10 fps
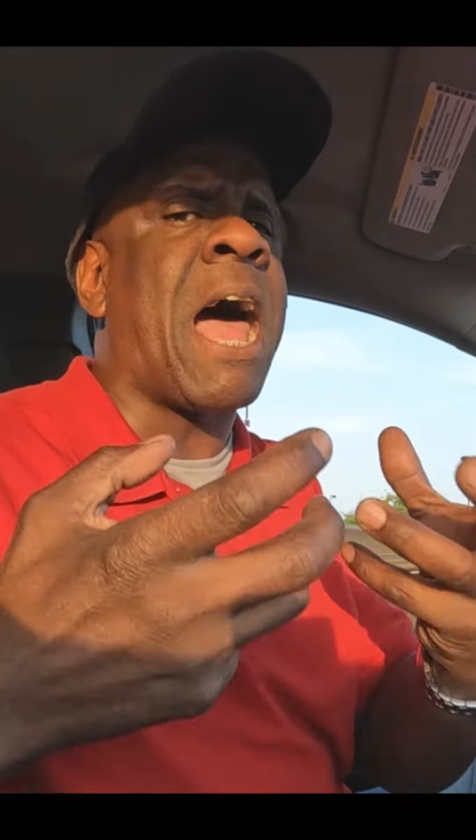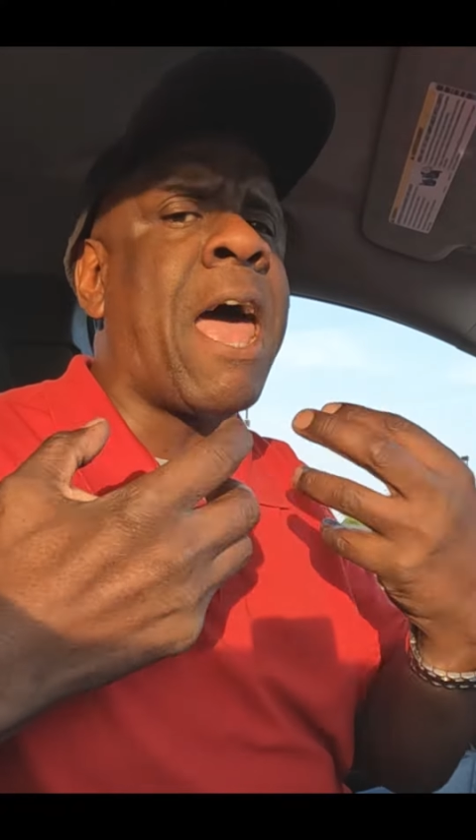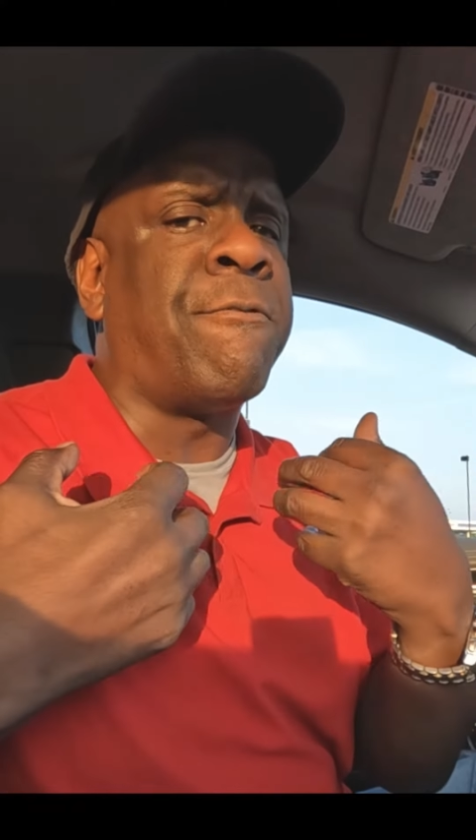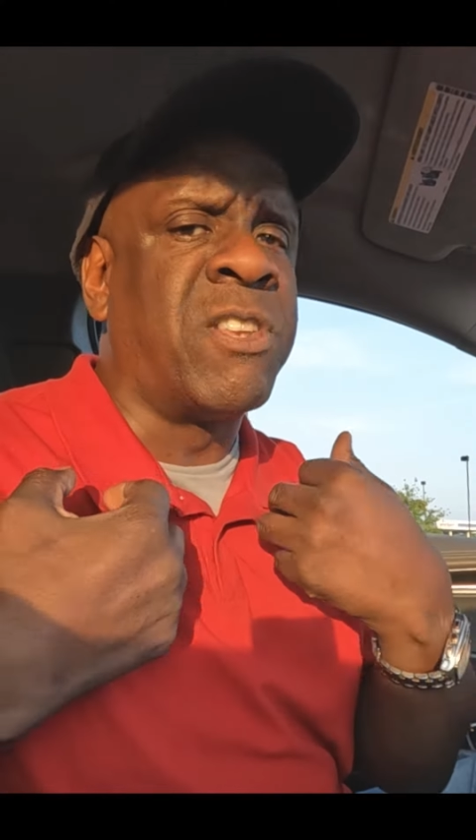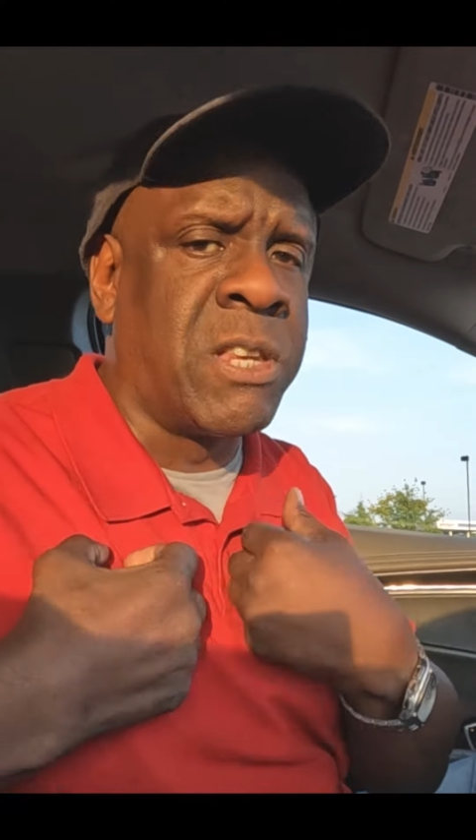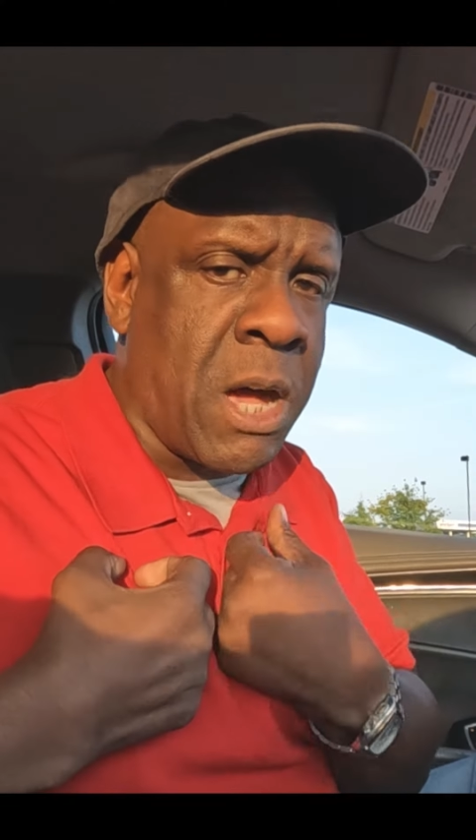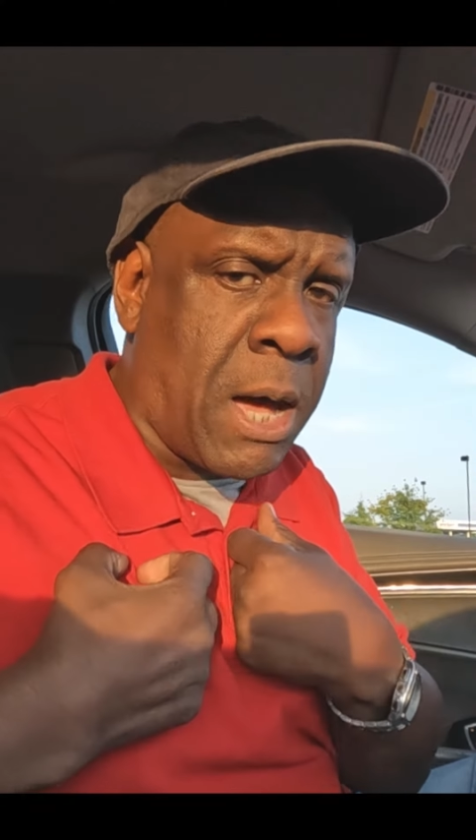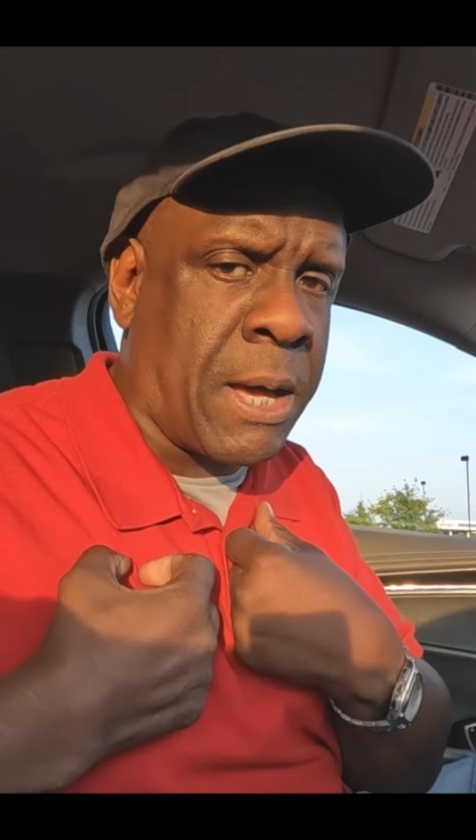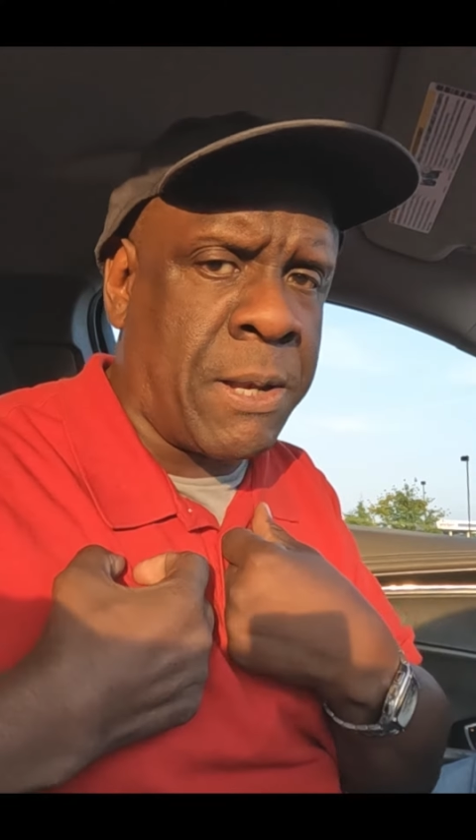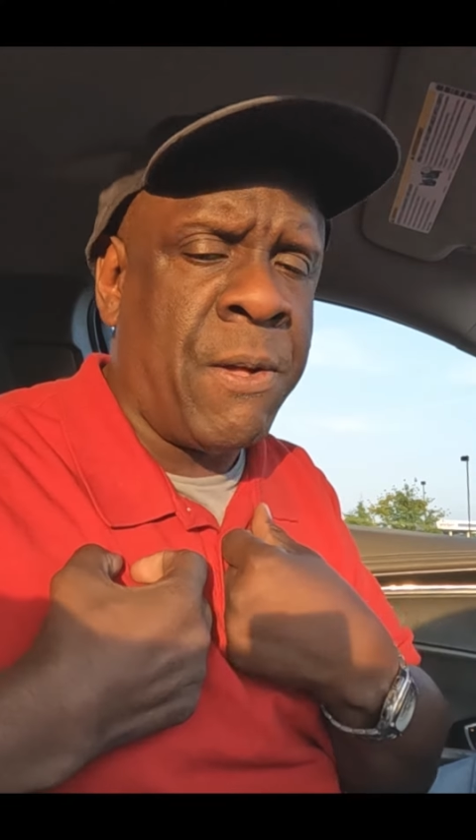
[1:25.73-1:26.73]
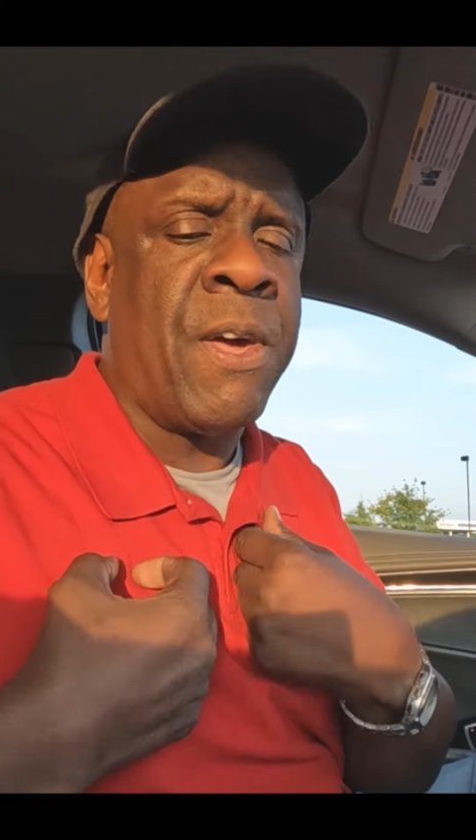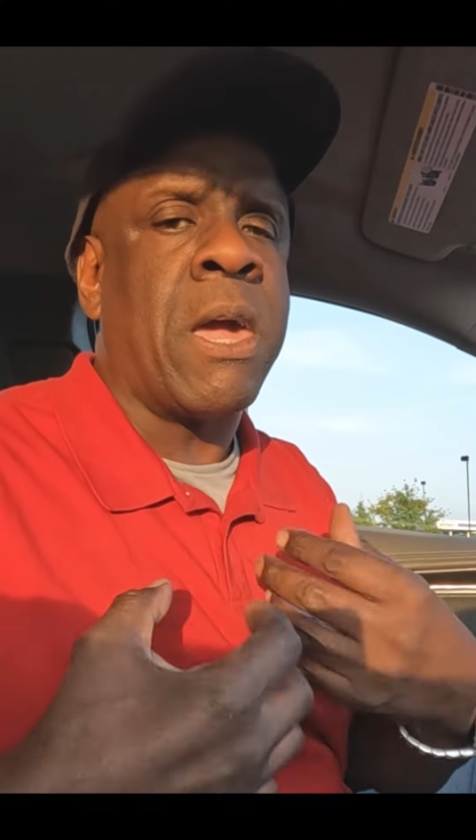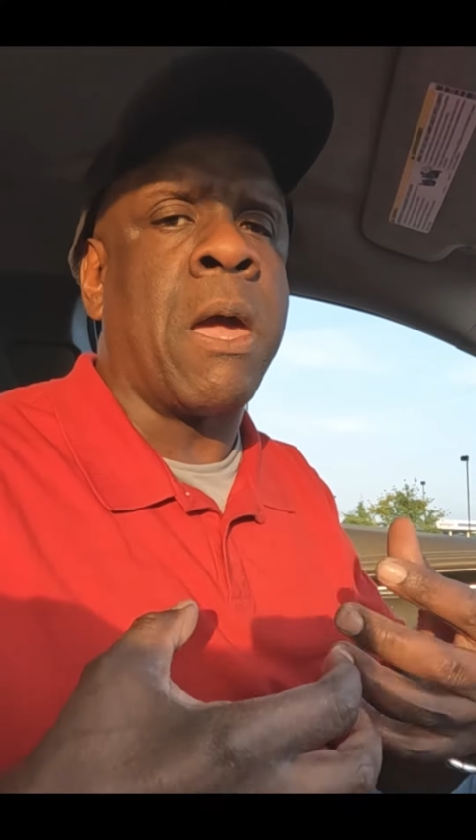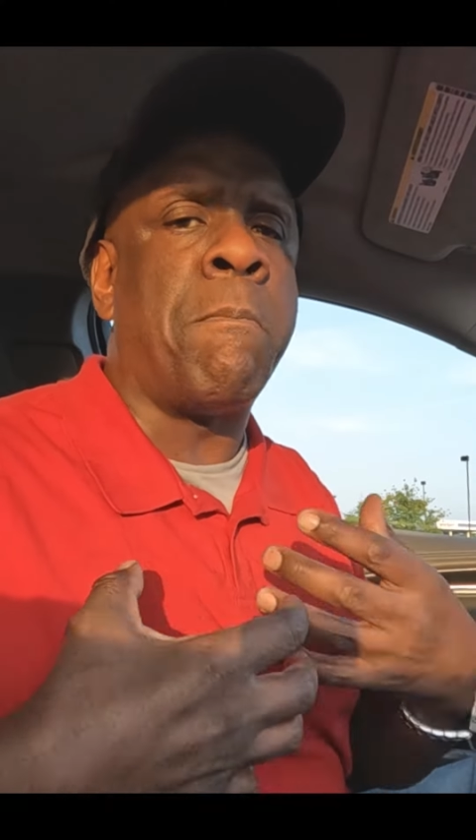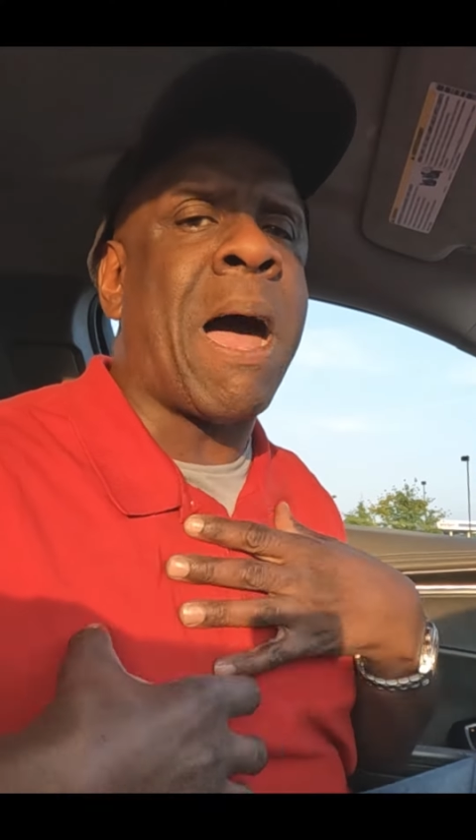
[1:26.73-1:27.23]
I have done
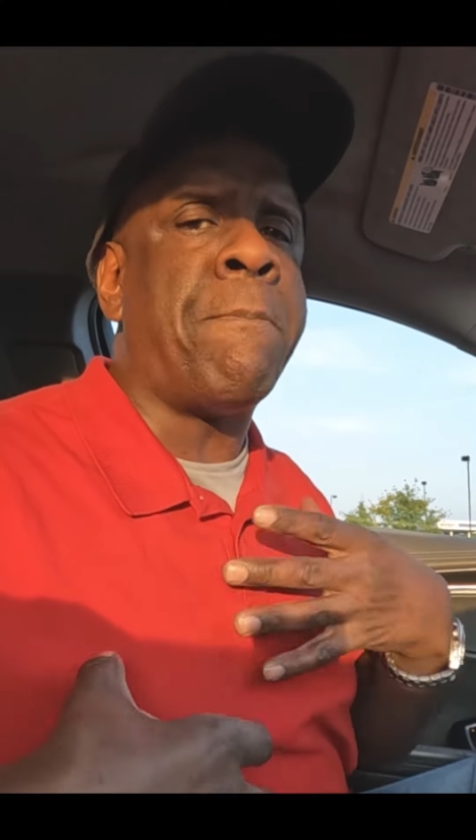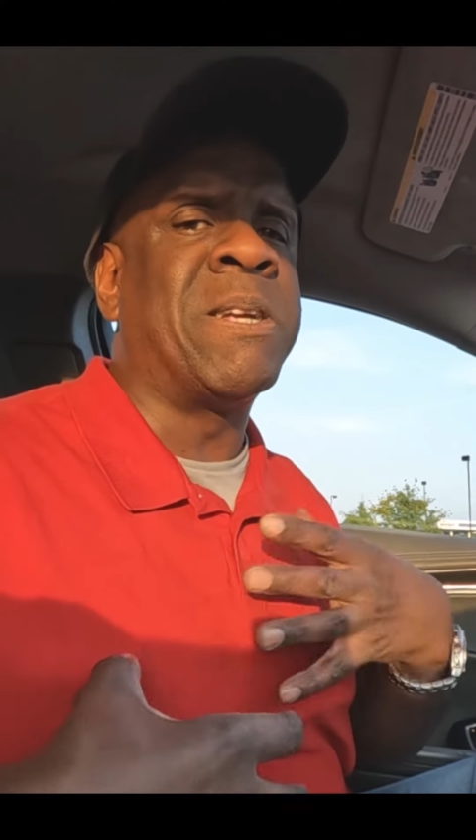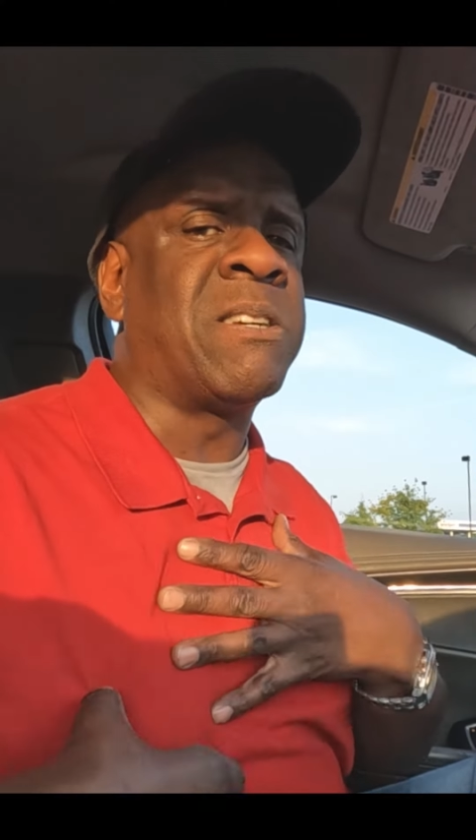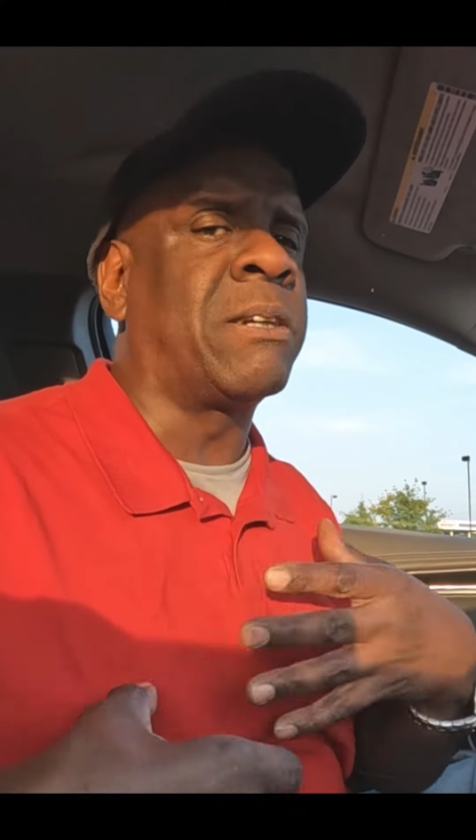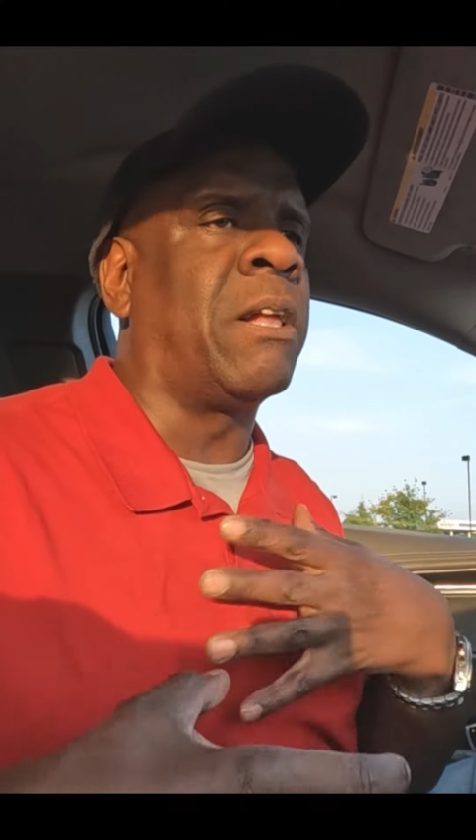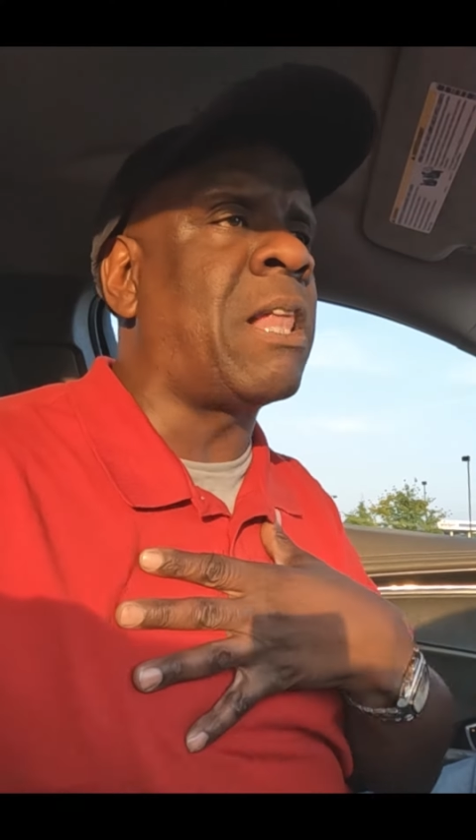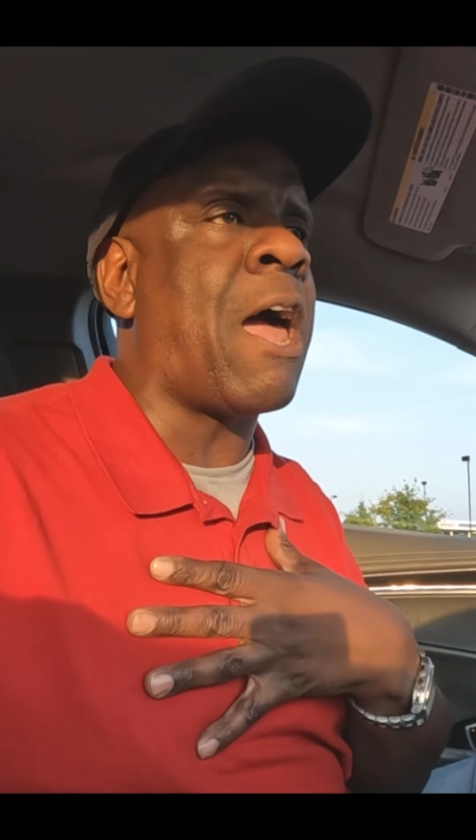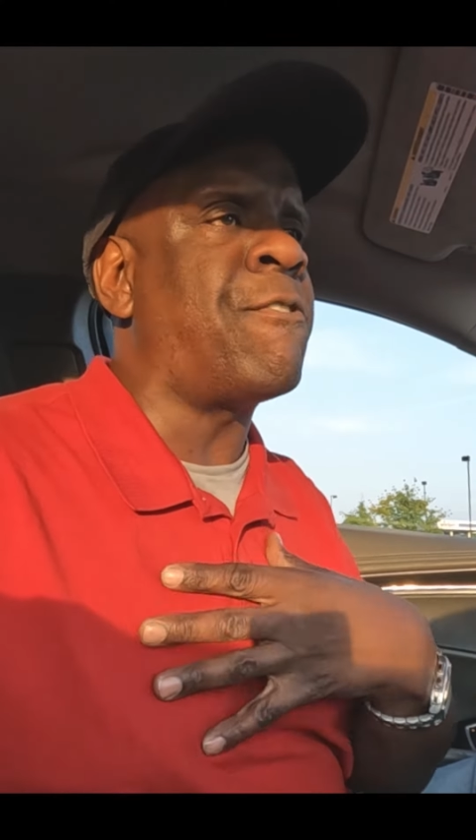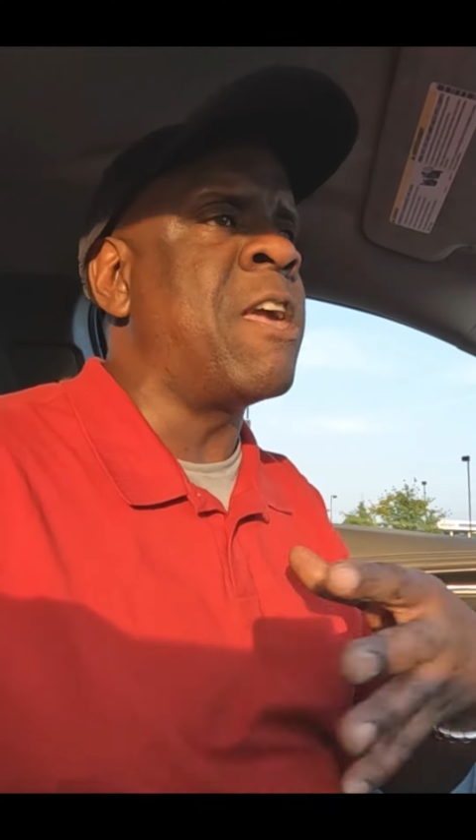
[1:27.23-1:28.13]
in my particular life,